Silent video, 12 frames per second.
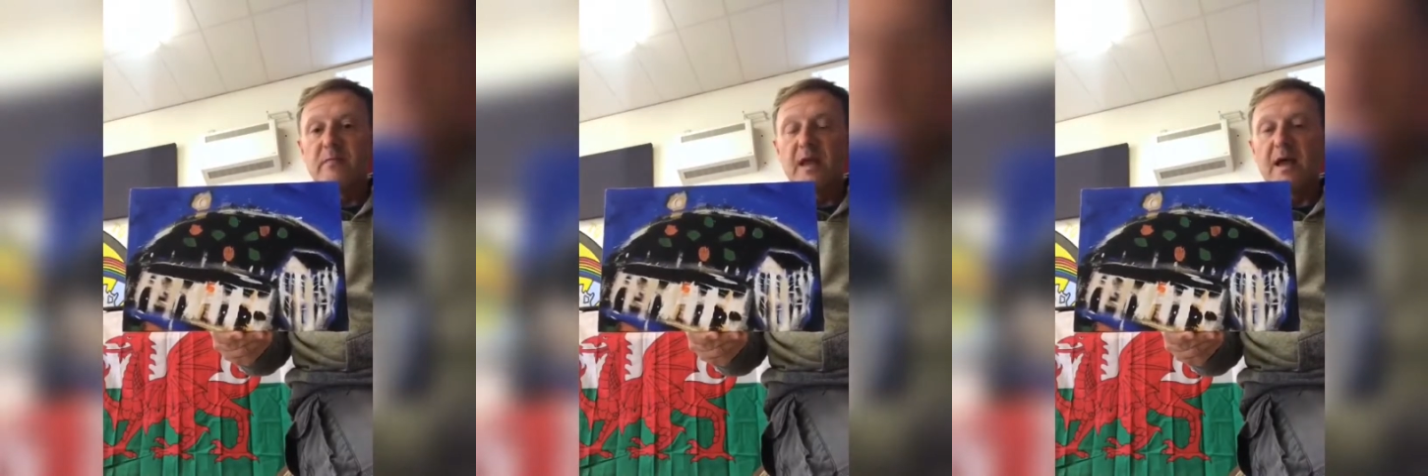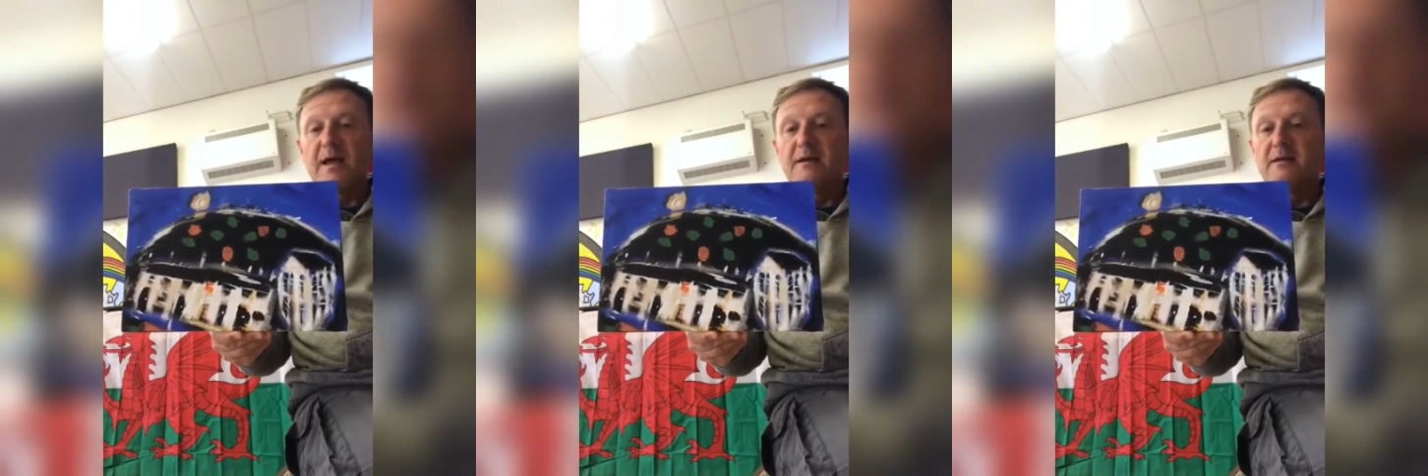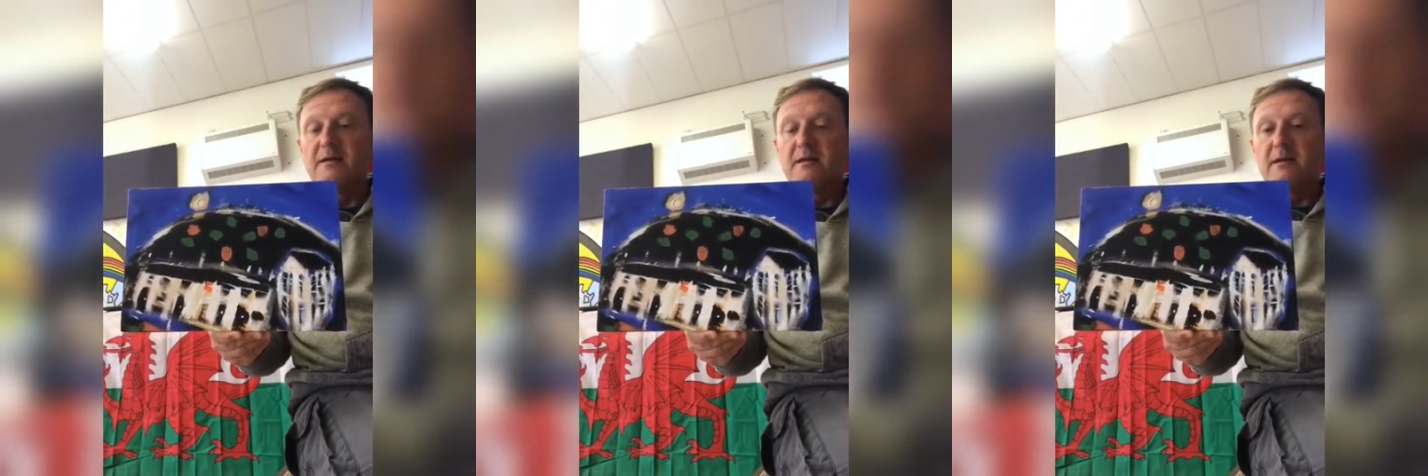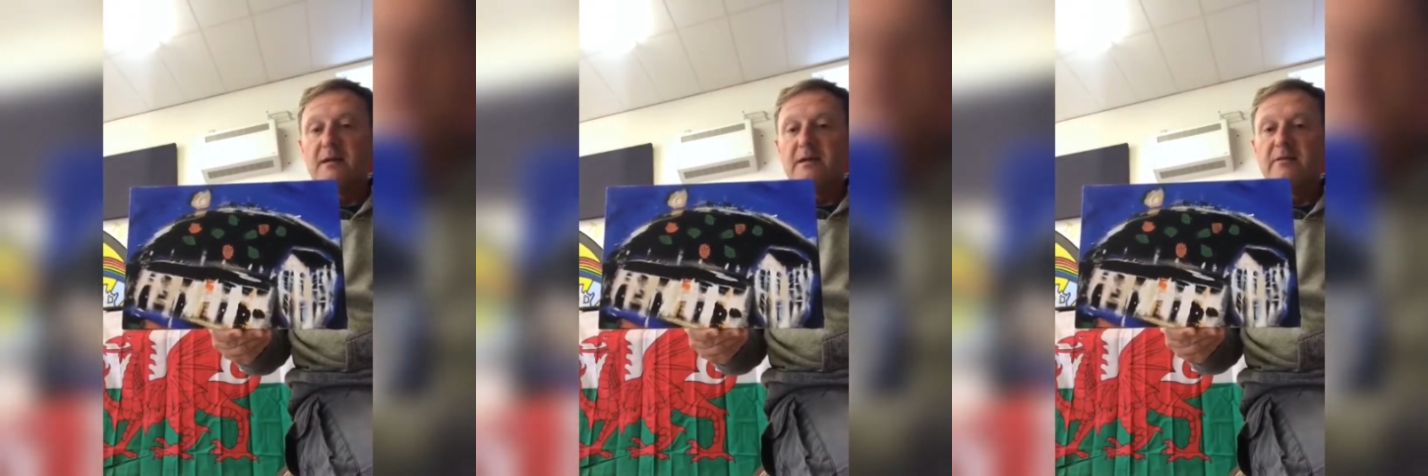And
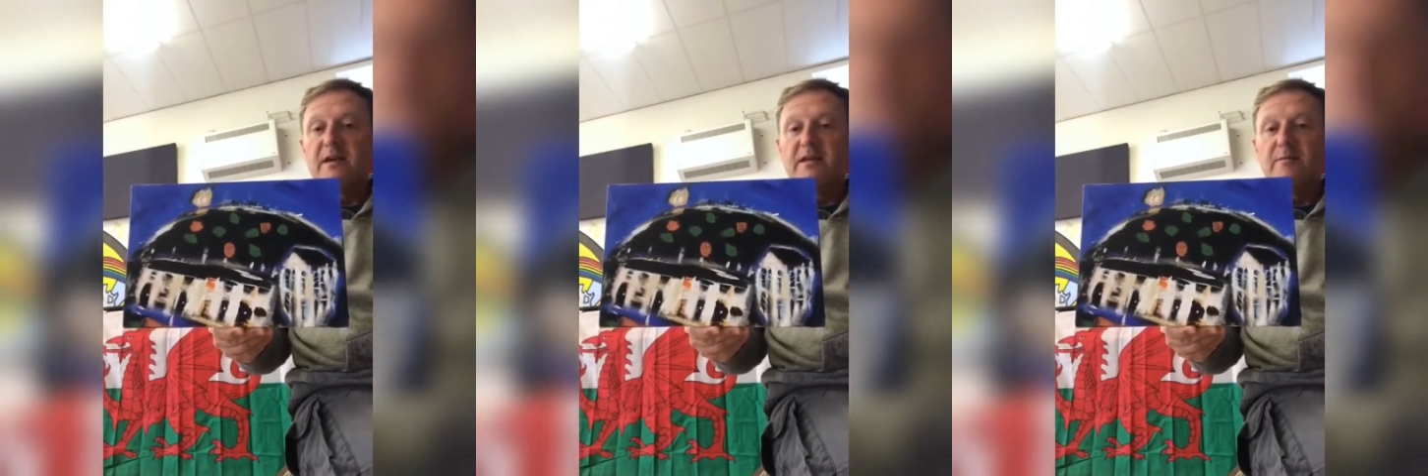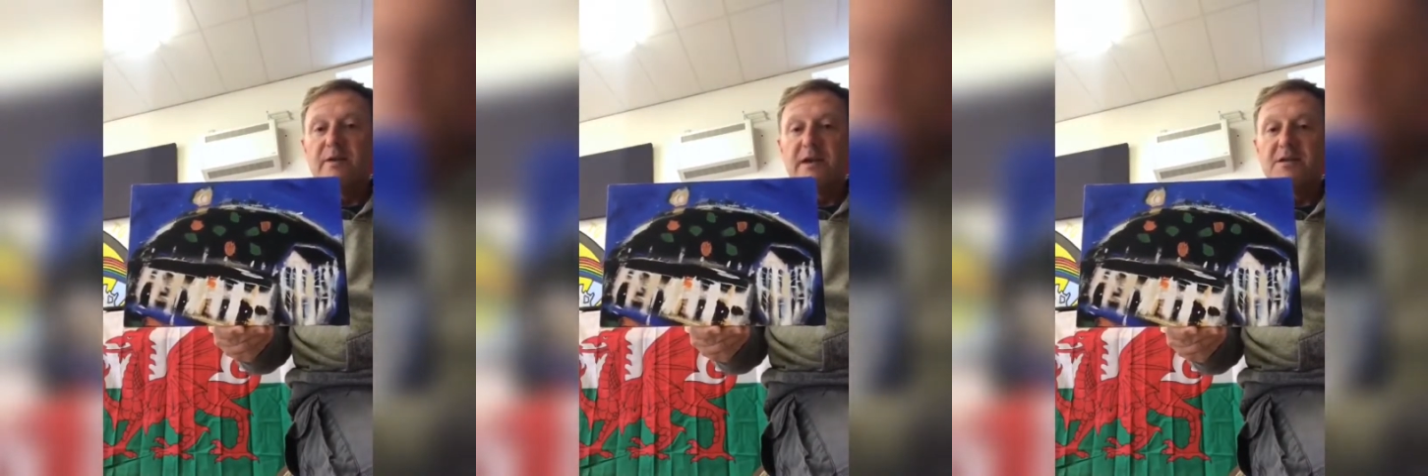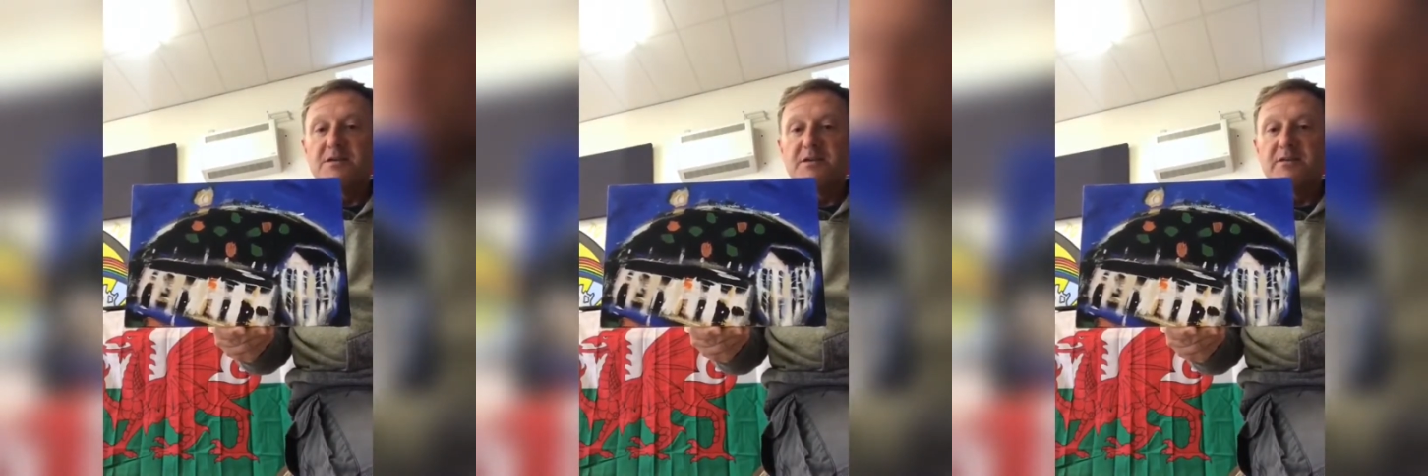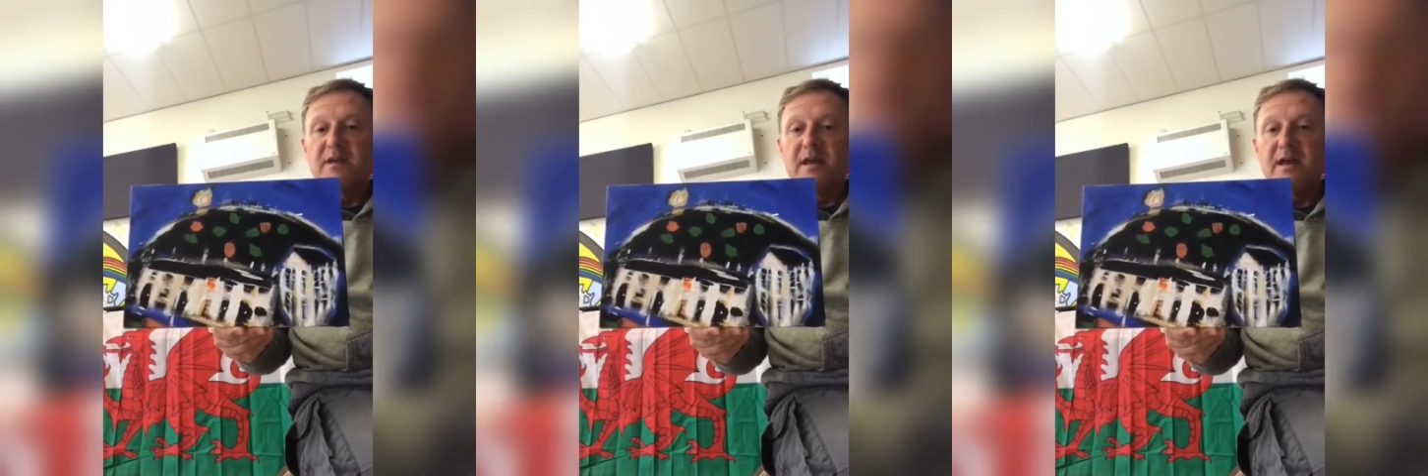there's a picture
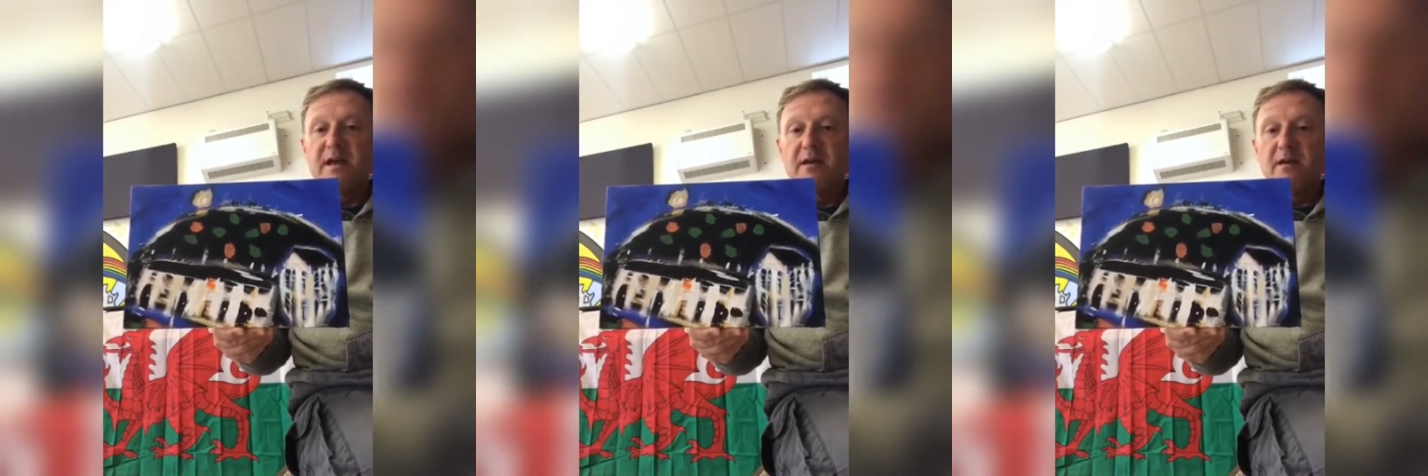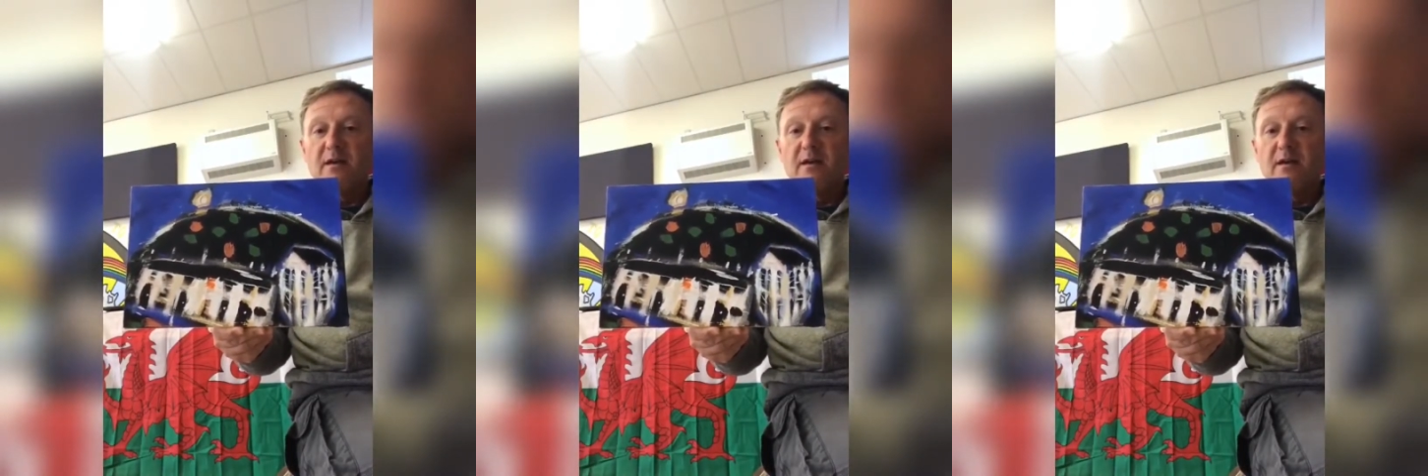there